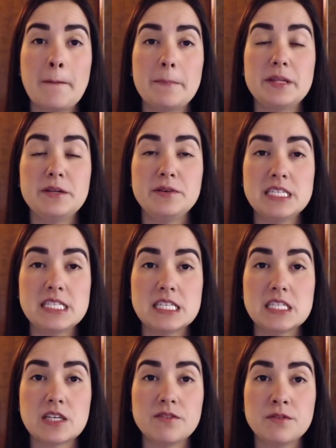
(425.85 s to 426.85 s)
But there is
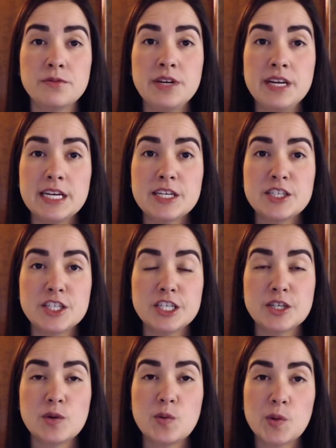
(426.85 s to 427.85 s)
a really
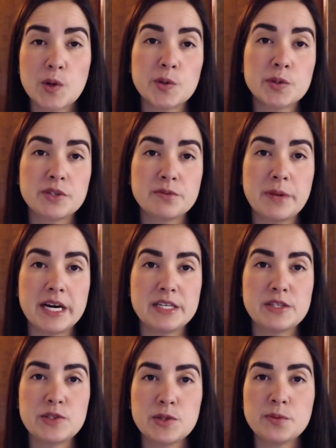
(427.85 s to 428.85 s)
good quote by
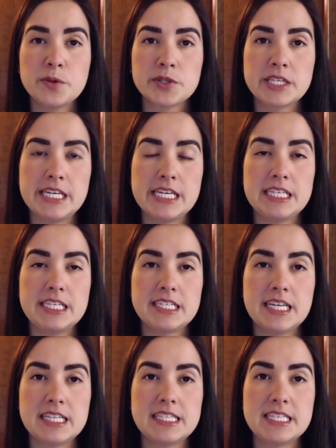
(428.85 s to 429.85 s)
Sue Monkied
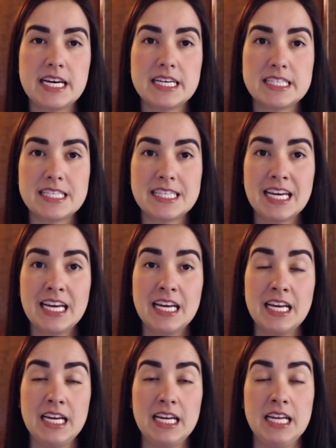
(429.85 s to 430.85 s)
that says
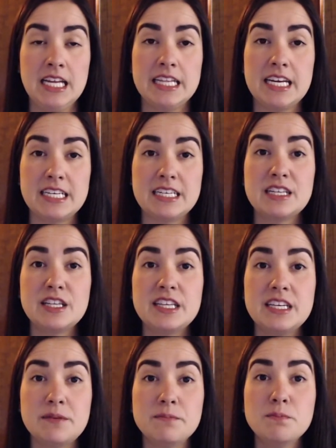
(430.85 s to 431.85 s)
that
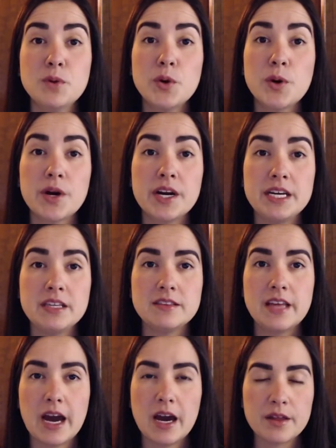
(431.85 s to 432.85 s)
the more in
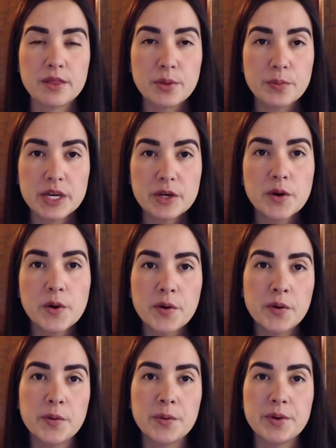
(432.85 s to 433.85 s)
depth we
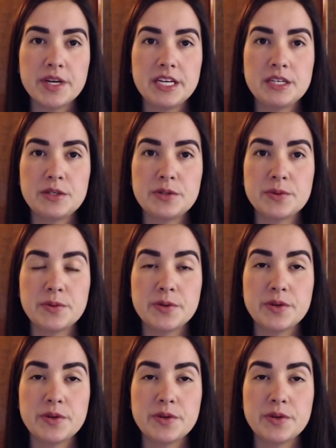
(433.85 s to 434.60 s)
go into